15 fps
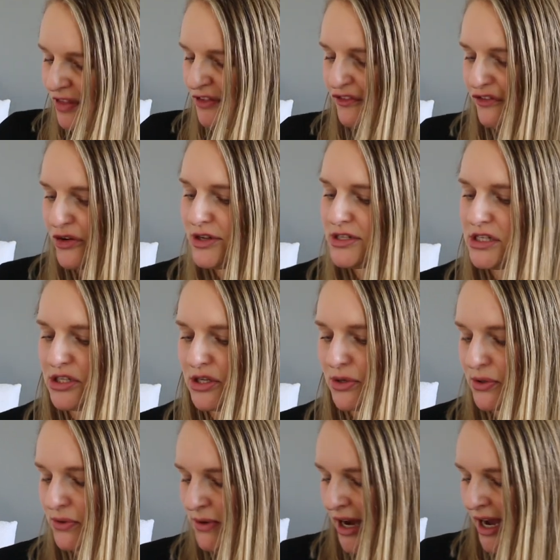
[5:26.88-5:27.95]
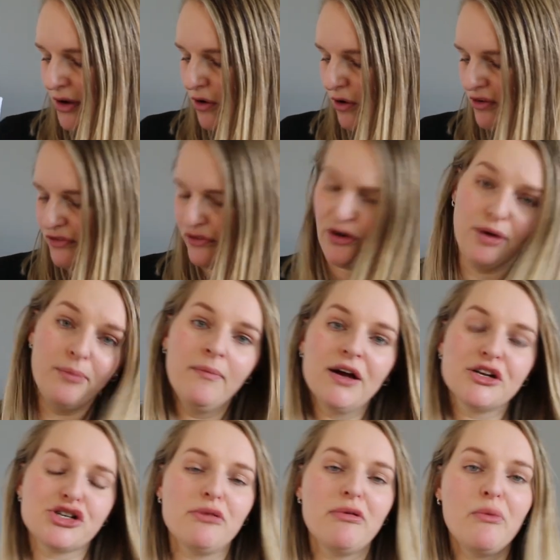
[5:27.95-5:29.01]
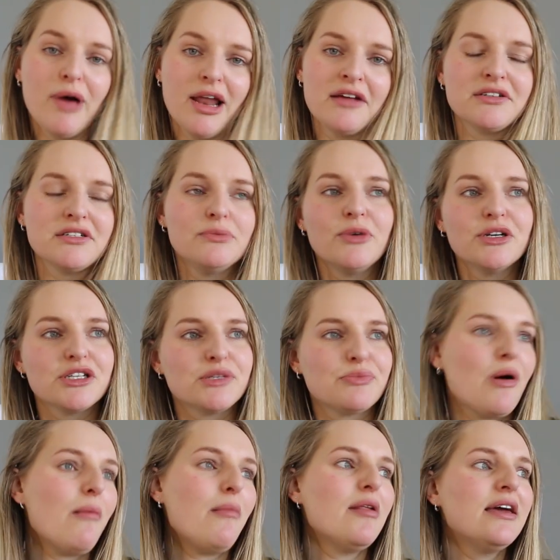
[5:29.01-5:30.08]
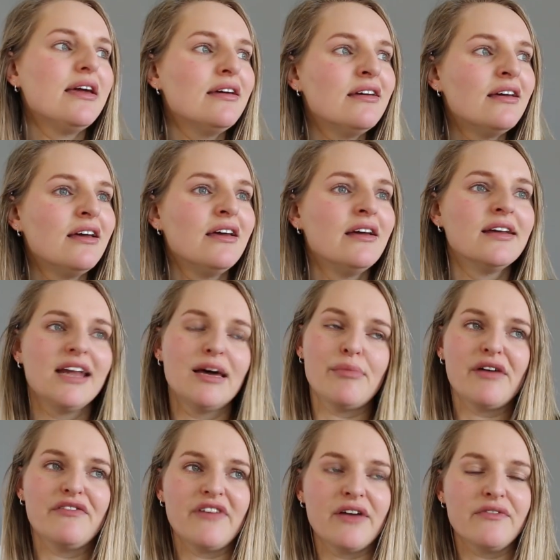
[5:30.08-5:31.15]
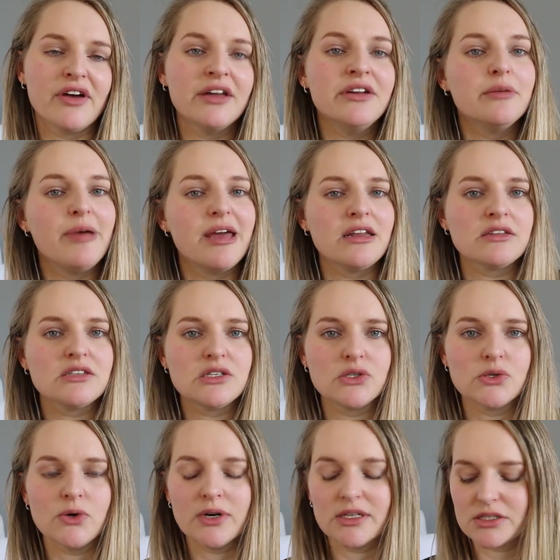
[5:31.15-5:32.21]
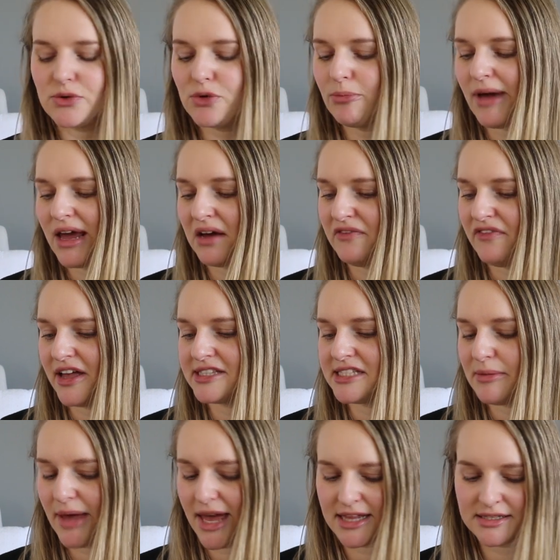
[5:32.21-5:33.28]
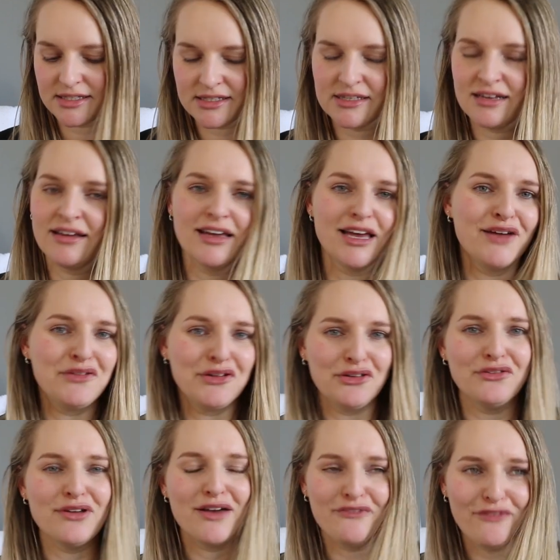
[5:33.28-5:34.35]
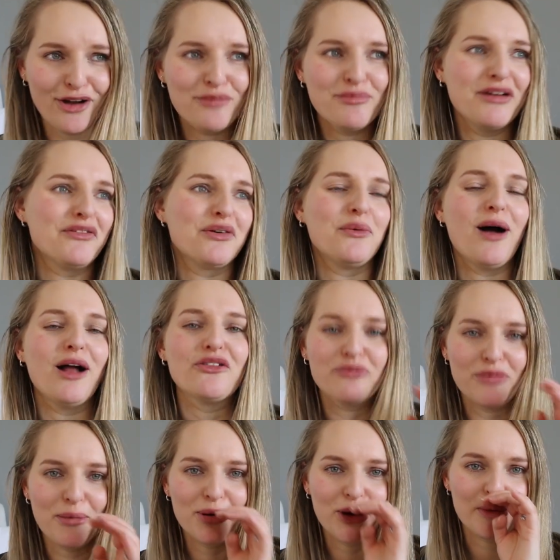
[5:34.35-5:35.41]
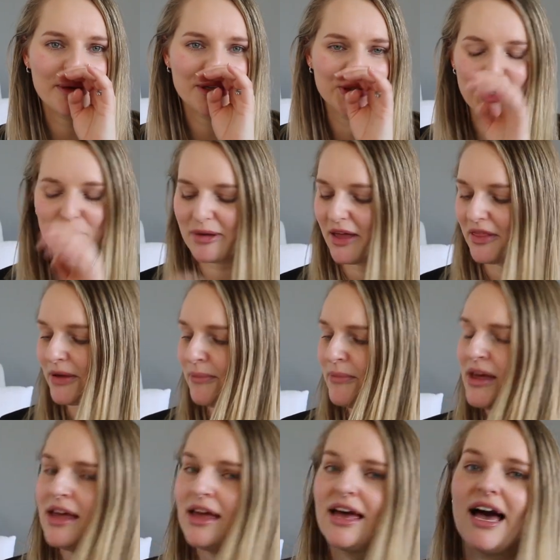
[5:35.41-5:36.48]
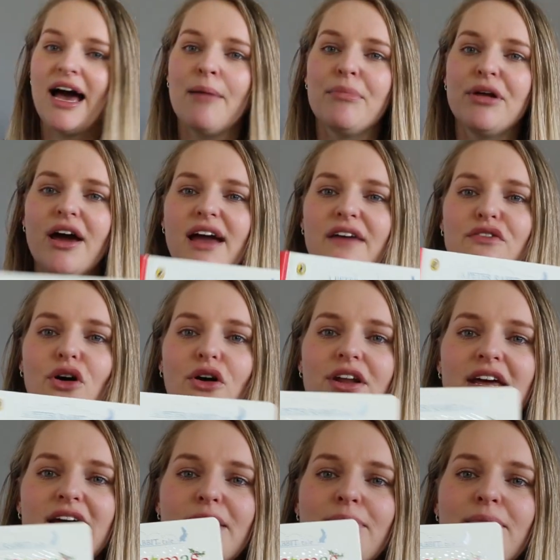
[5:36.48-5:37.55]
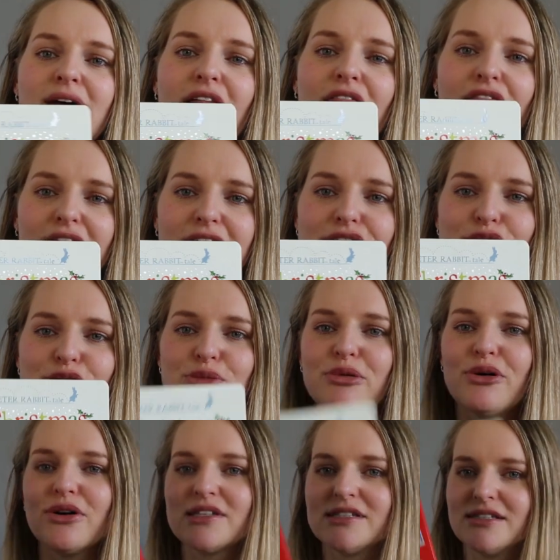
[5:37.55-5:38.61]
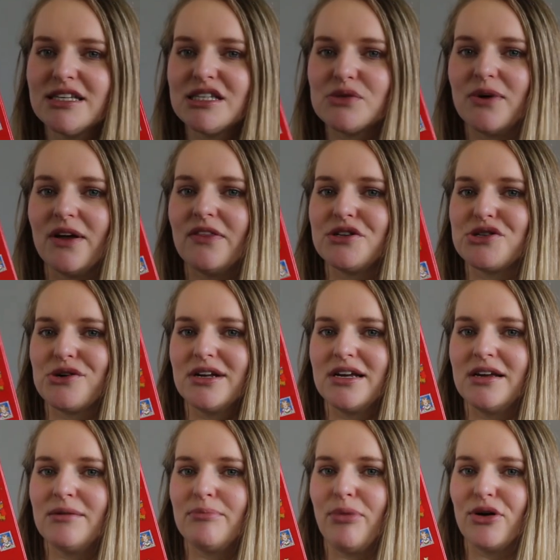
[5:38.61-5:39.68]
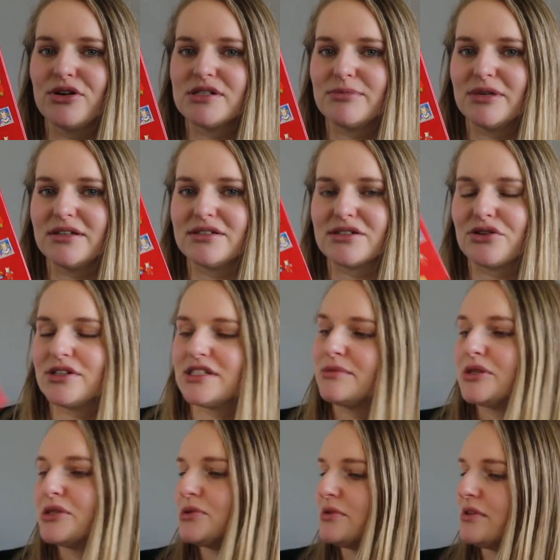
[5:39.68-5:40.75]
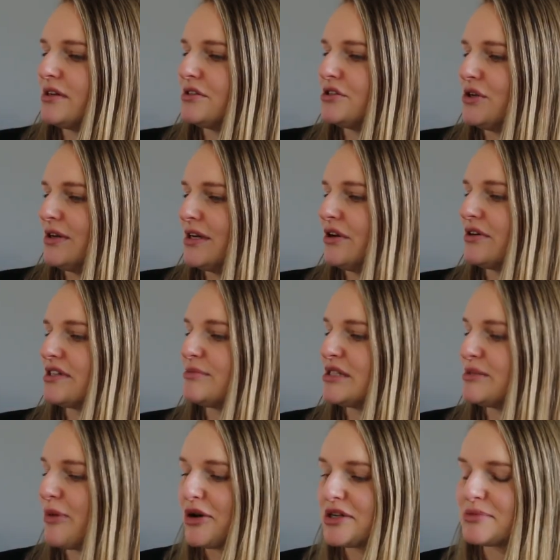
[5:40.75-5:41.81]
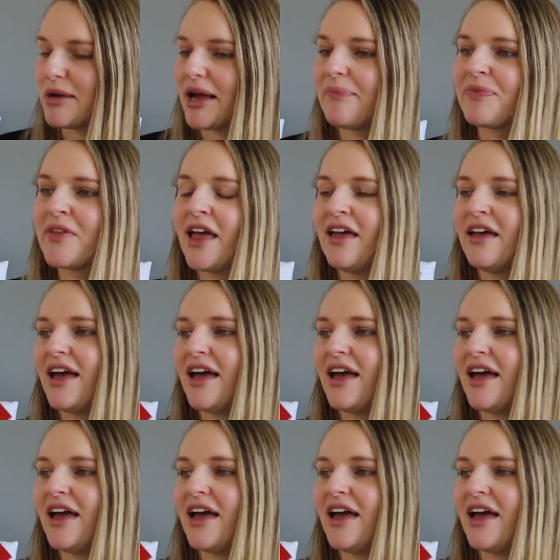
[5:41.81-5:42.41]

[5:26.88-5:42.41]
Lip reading: the first two I got from a shop in Wellington, which is probably like my favourite independent store. It's called Madame Fancy Pants. If you have followed me for a while, you've probably heard me talk about them. But I have gotten him these two books. This one, The Jolly Postman's Christmas, or The Jolly Christmas Postman.